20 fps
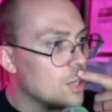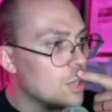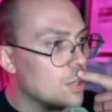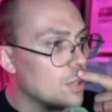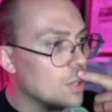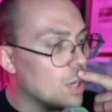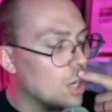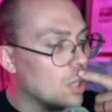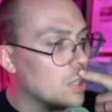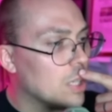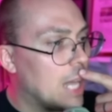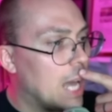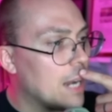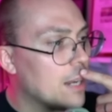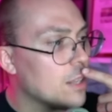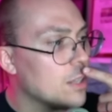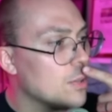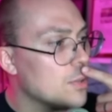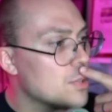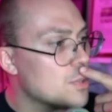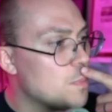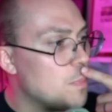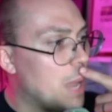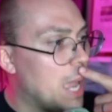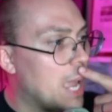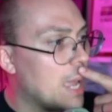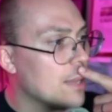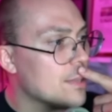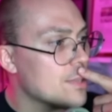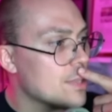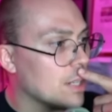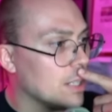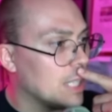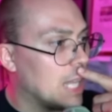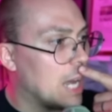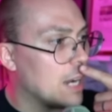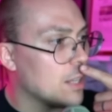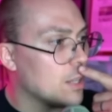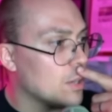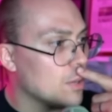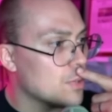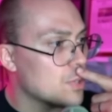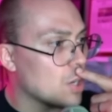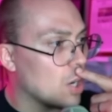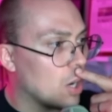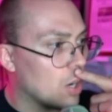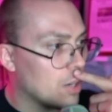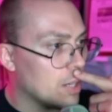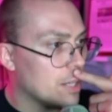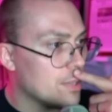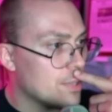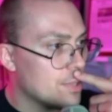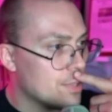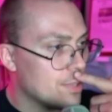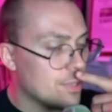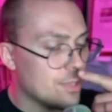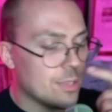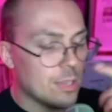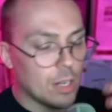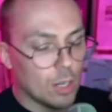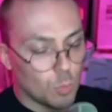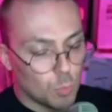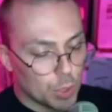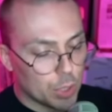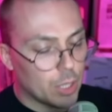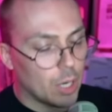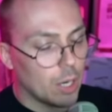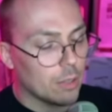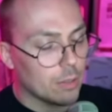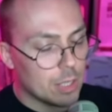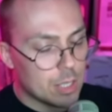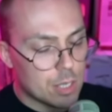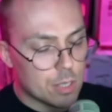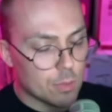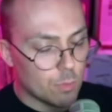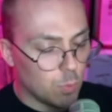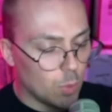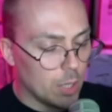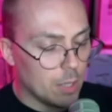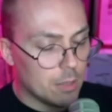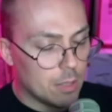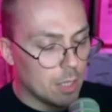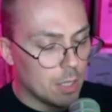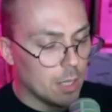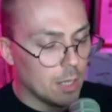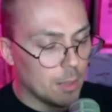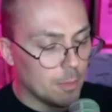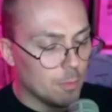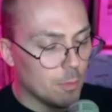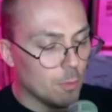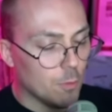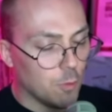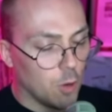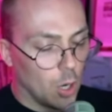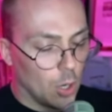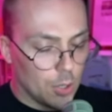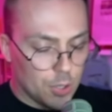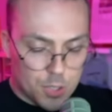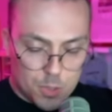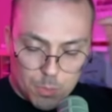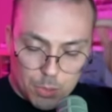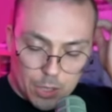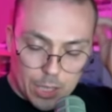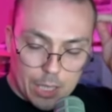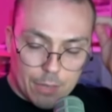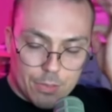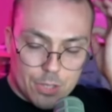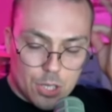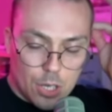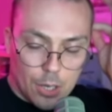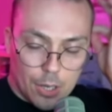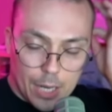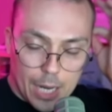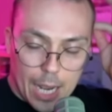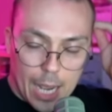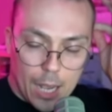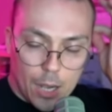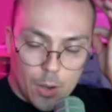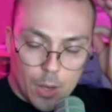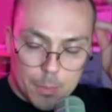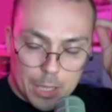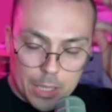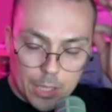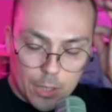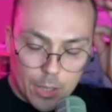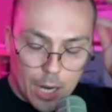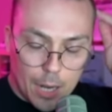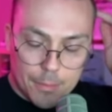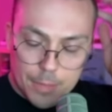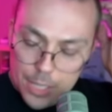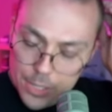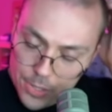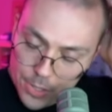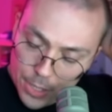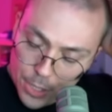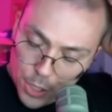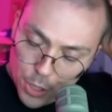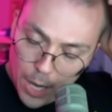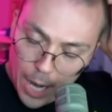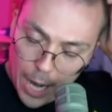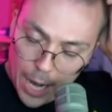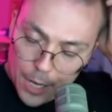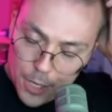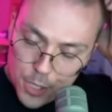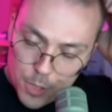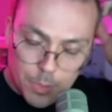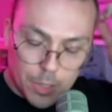a lot of those bands and a lot of those artists, you know, regardless of what Varg's beliefs are now, I mean, they're obviously trash,